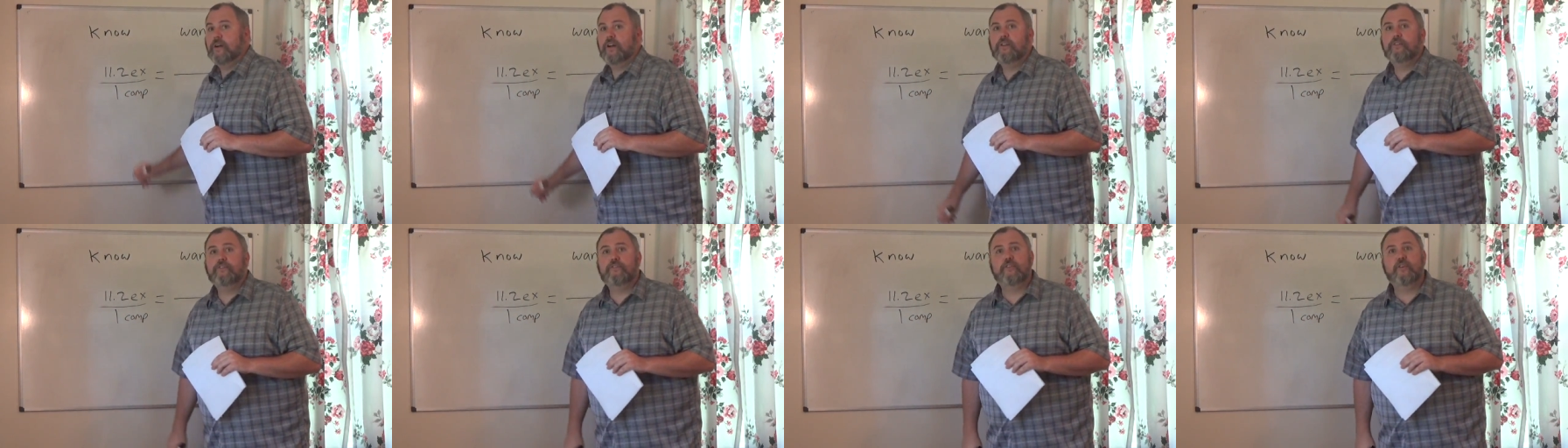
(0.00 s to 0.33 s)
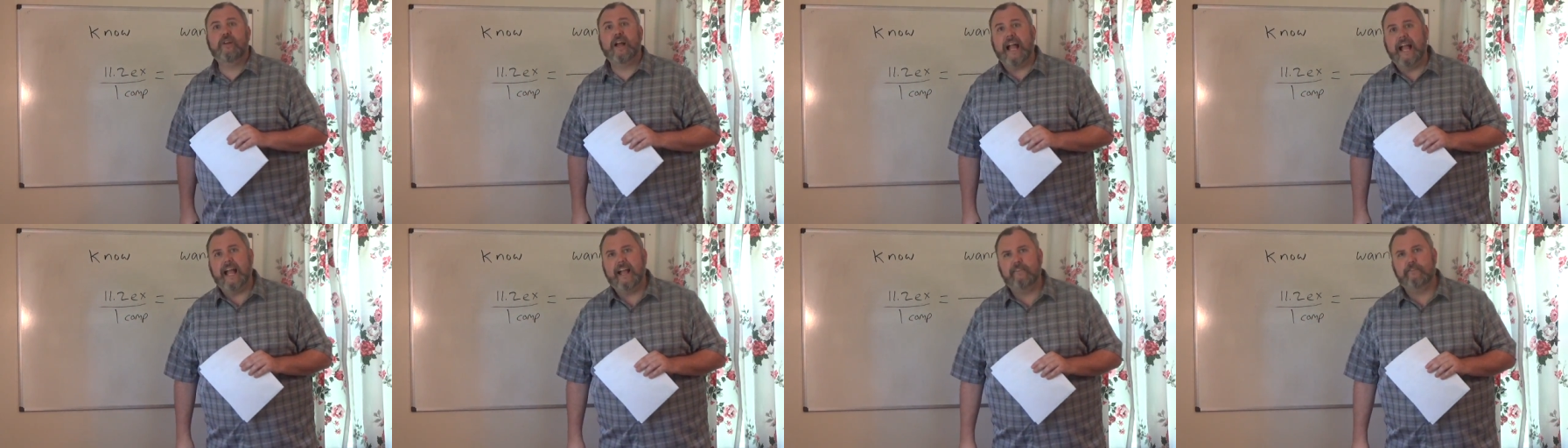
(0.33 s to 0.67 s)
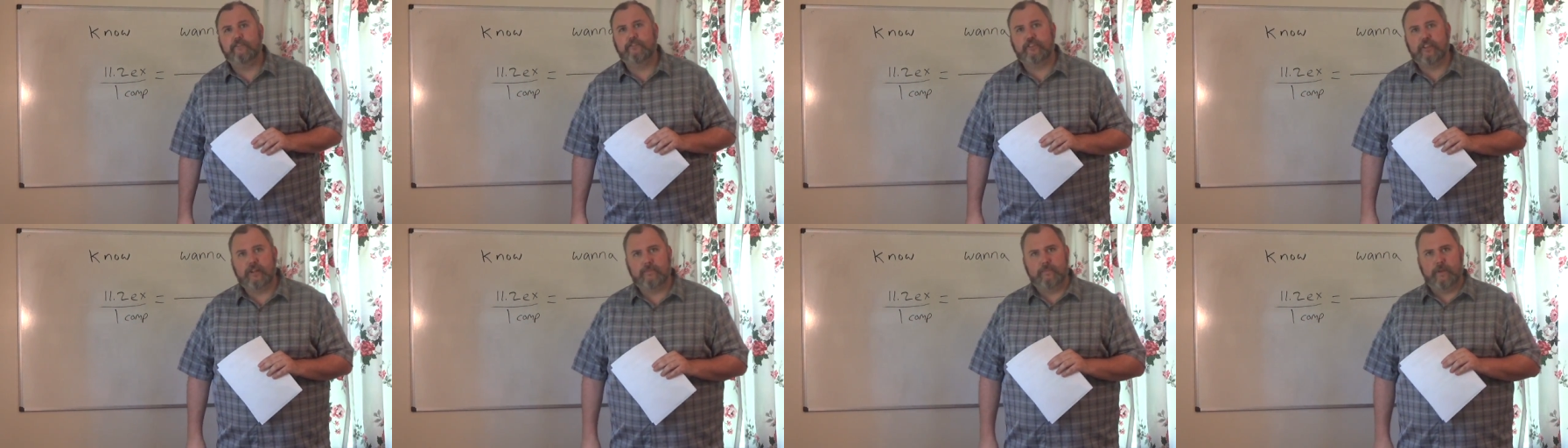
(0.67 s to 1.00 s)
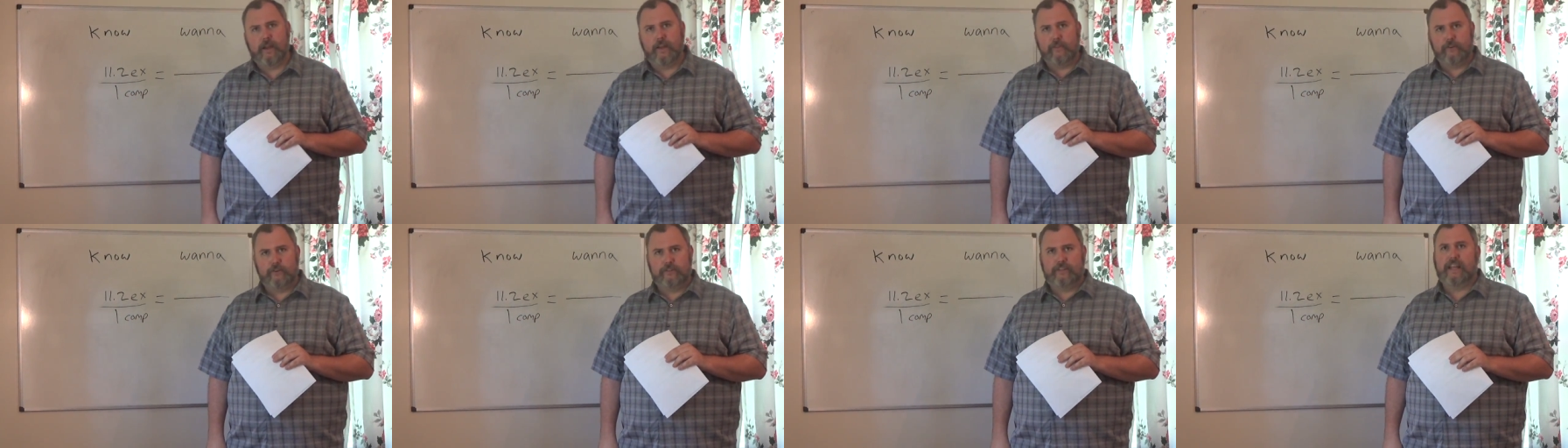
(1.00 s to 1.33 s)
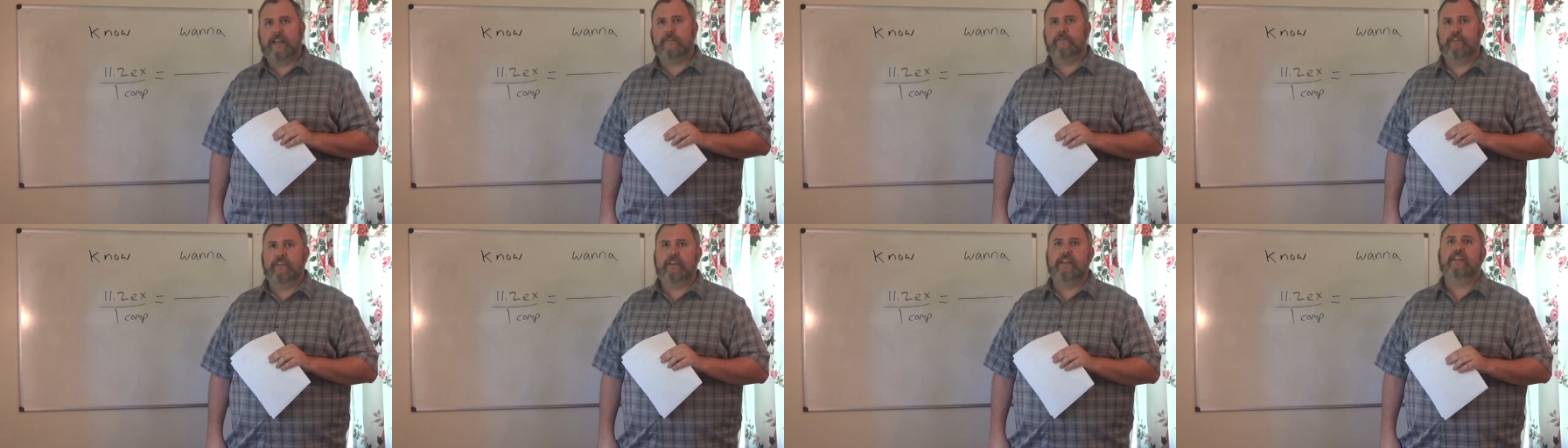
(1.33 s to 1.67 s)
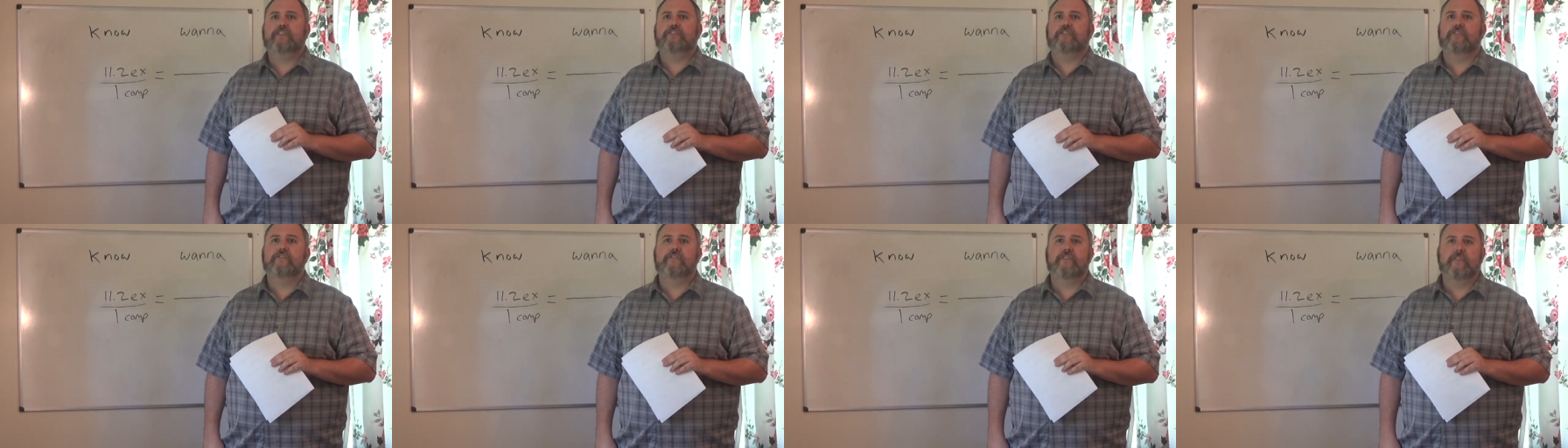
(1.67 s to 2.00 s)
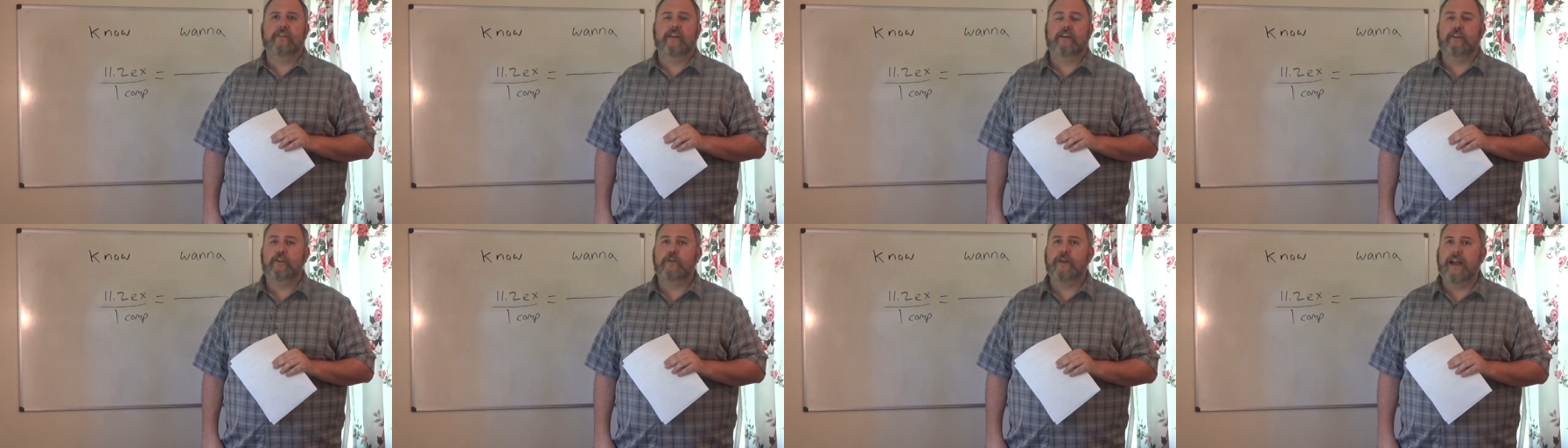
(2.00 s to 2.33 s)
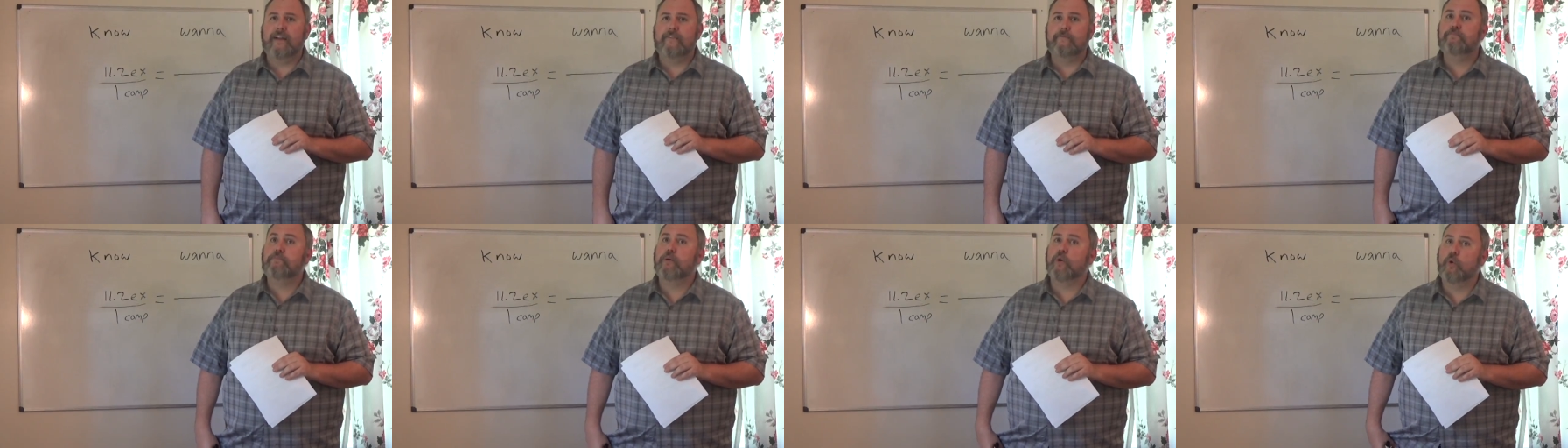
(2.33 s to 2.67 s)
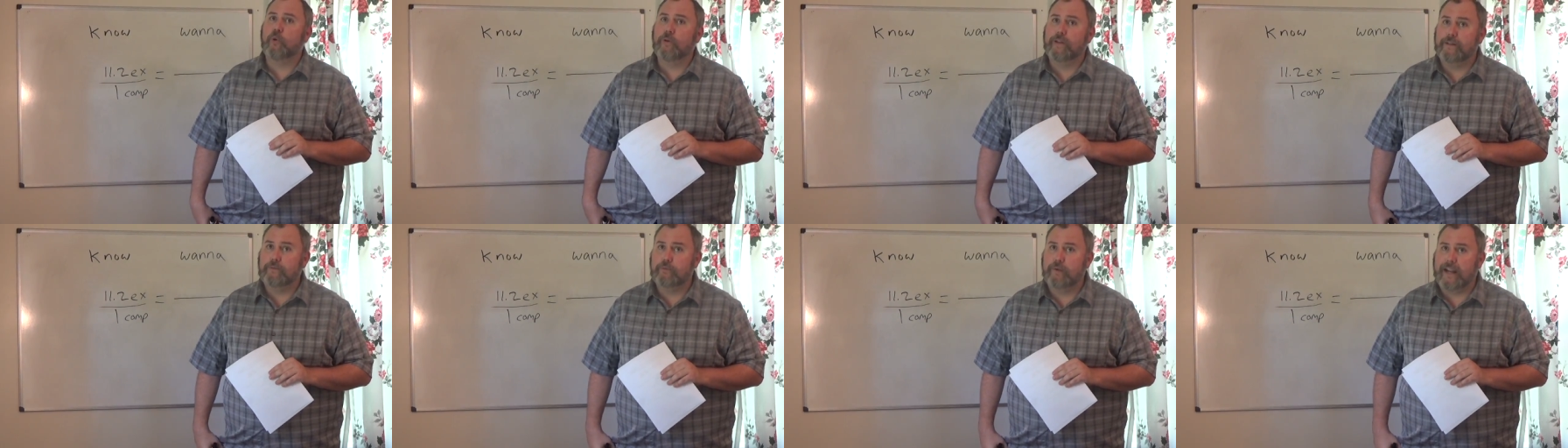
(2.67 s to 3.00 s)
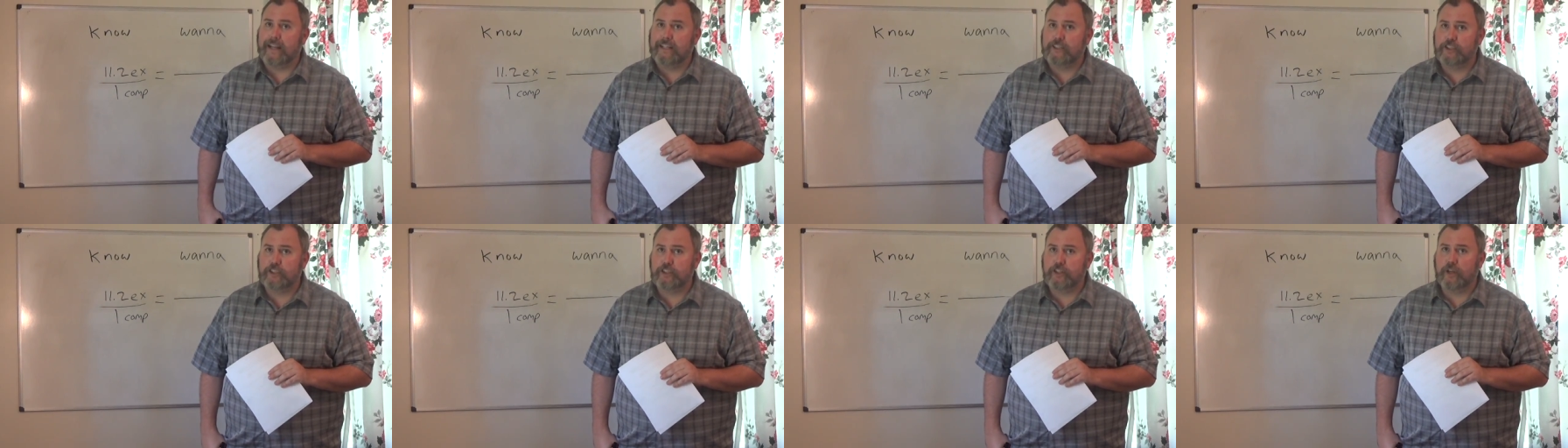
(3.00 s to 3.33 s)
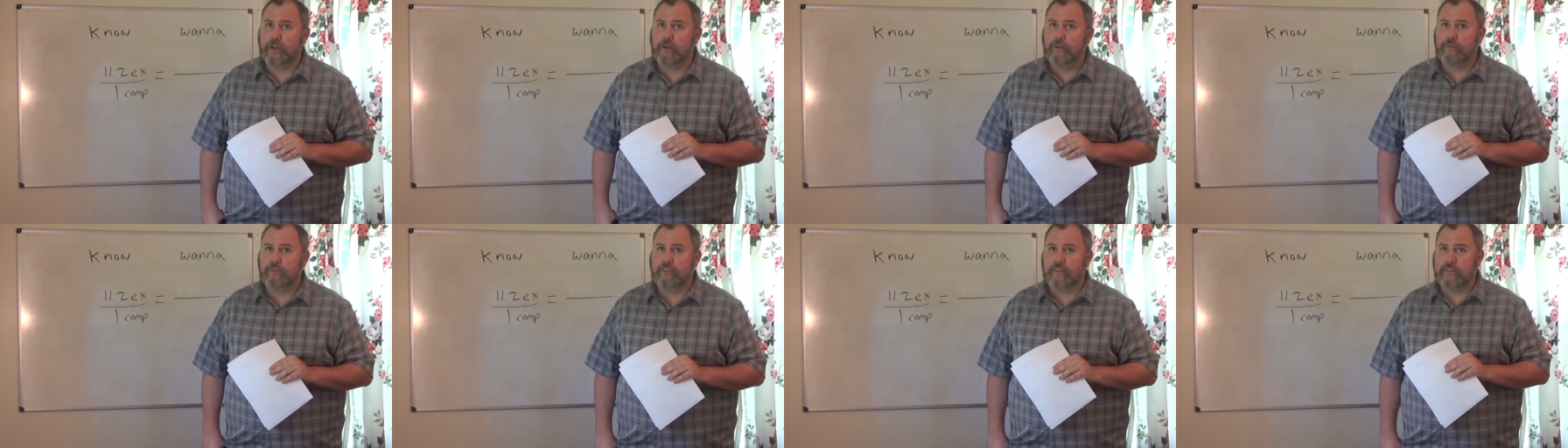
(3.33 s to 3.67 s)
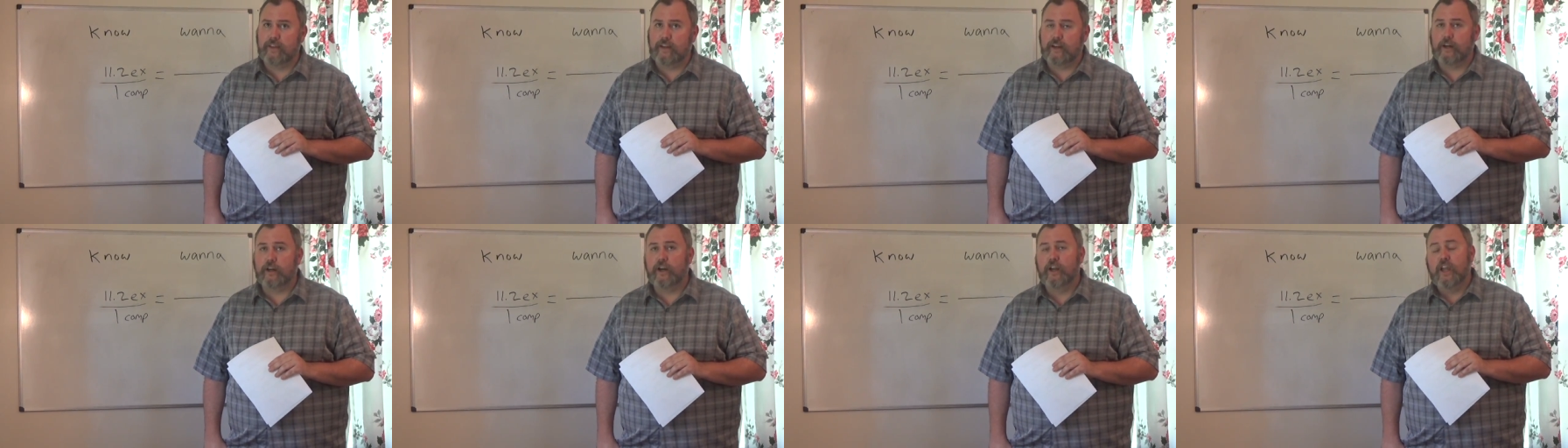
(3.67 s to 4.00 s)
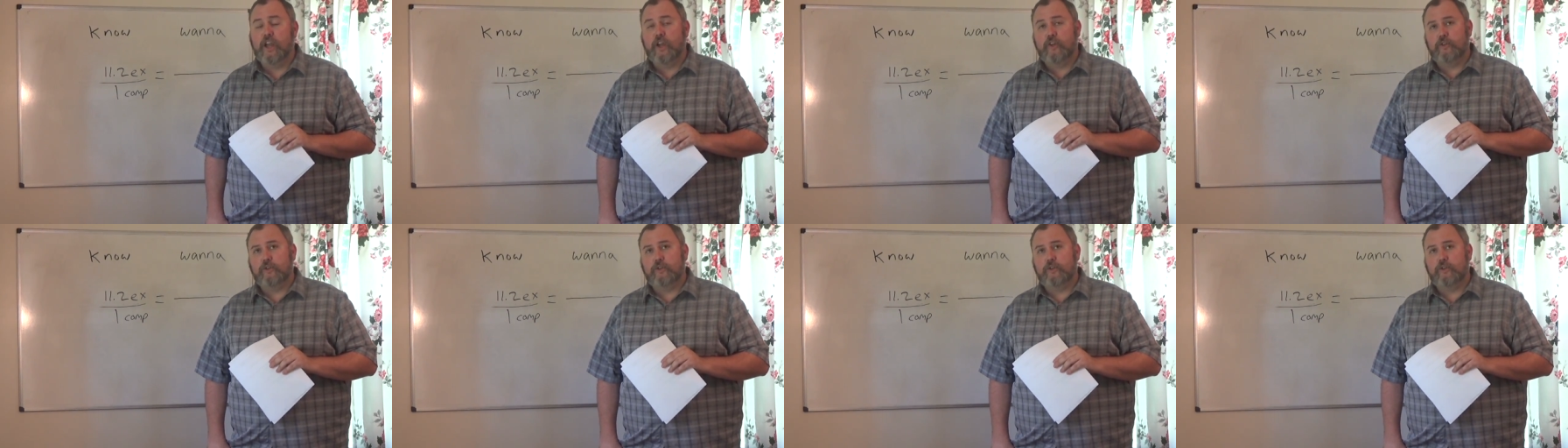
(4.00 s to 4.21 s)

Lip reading: also have some other definitions in there. You have pulley ratios in there.